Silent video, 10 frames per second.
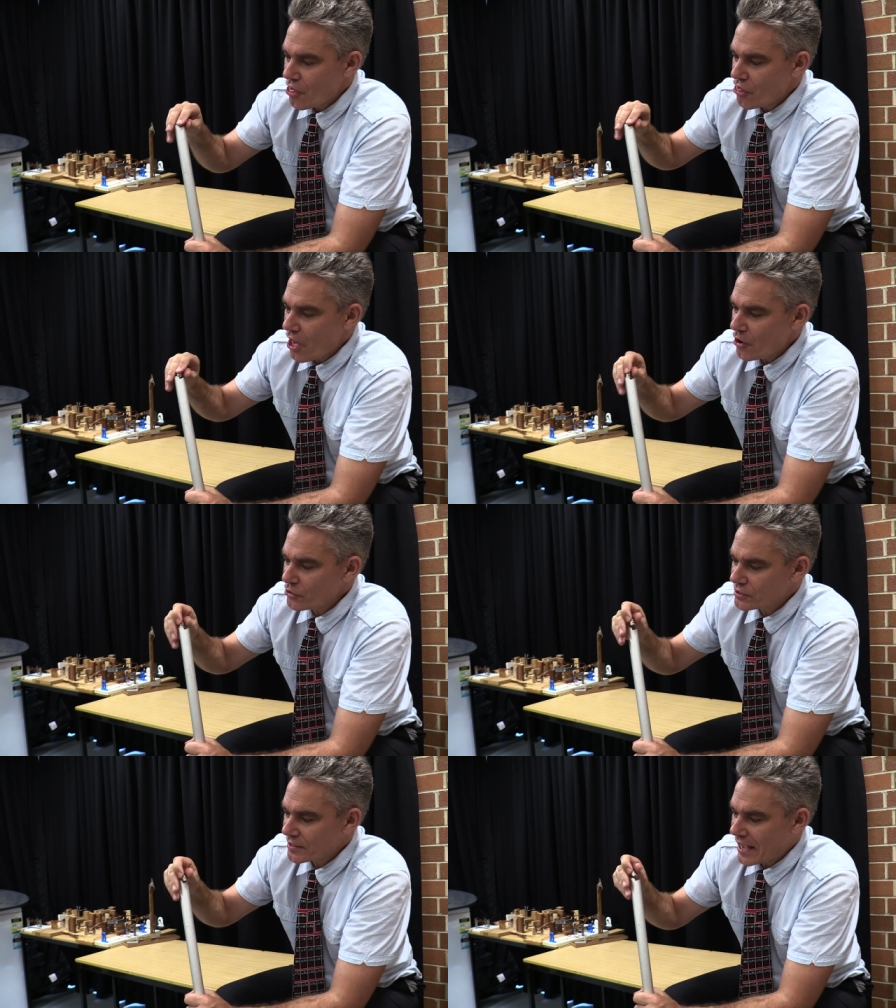
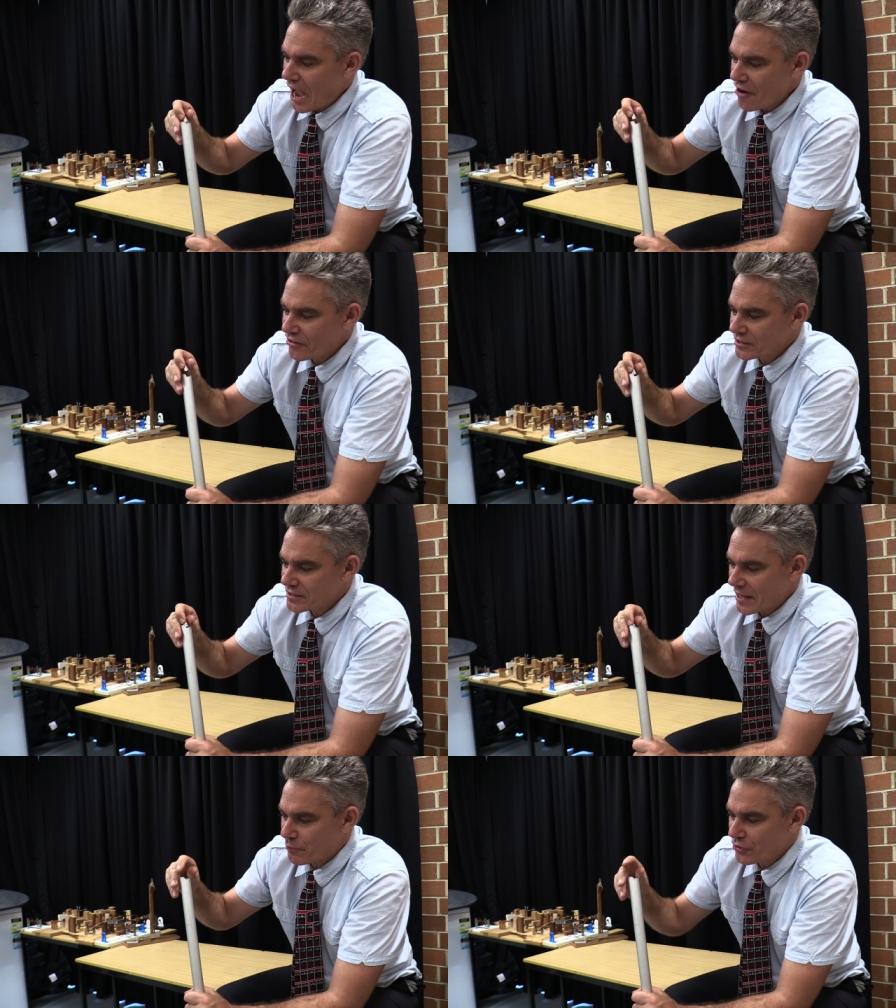those currents
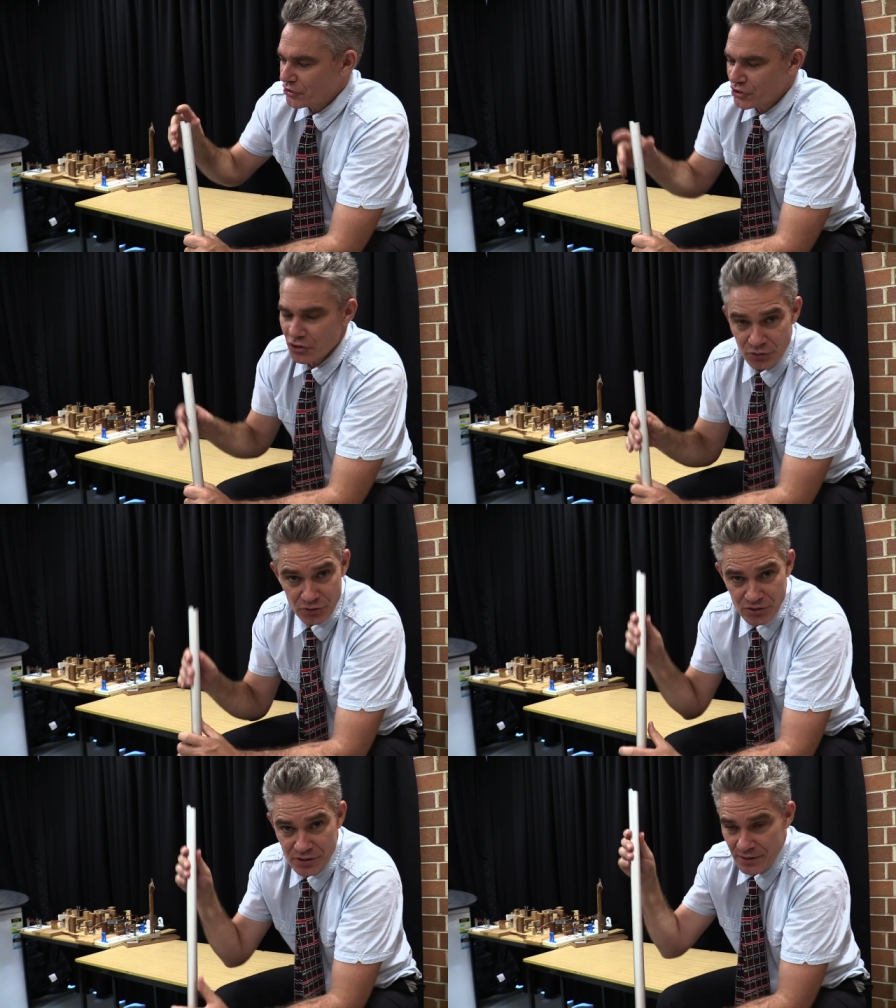that
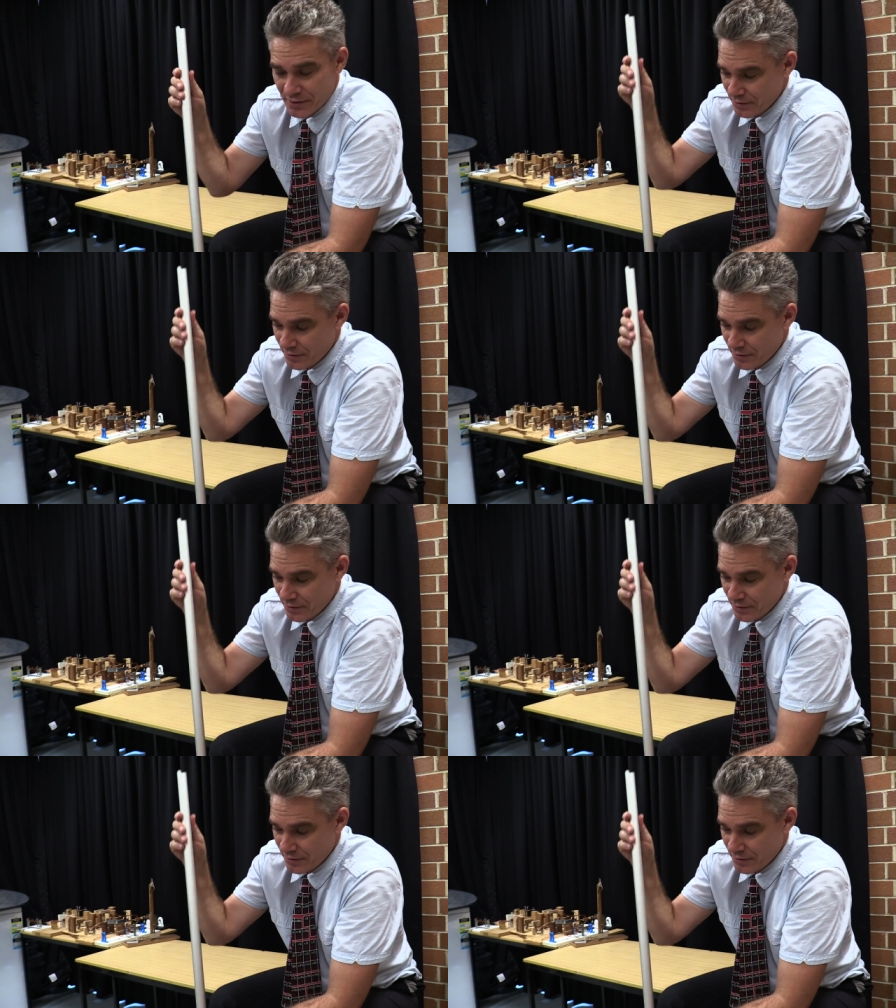produce